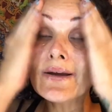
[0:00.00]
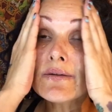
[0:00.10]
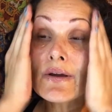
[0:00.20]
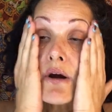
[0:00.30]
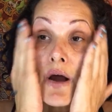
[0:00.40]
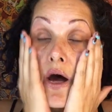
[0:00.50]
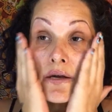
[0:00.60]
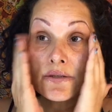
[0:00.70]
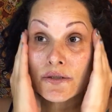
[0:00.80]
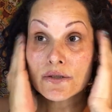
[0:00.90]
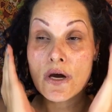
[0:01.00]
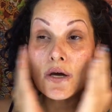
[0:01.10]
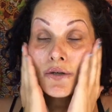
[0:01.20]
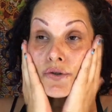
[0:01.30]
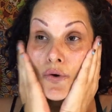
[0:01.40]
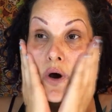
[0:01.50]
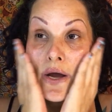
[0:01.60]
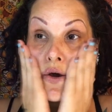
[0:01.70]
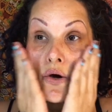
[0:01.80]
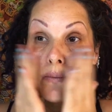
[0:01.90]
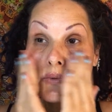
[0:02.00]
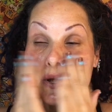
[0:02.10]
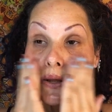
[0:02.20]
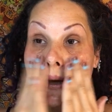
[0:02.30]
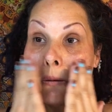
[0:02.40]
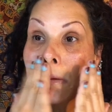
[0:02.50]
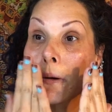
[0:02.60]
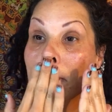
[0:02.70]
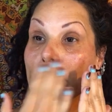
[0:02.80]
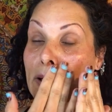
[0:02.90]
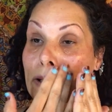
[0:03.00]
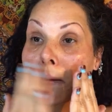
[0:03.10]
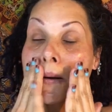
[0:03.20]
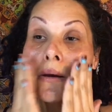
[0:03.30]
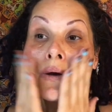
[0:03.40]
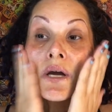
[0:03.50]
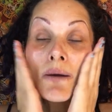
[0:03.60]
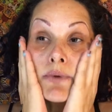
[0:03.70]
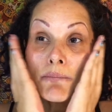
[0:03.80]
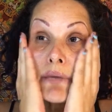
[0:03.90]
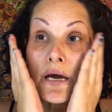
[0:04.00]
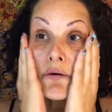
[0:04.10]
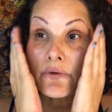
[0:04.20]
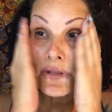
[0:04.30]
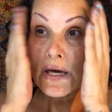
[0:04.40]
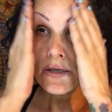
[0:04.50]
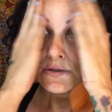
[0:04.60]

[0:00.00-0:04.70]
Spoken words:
now they're out of stock, so I hope that they will be coming back with that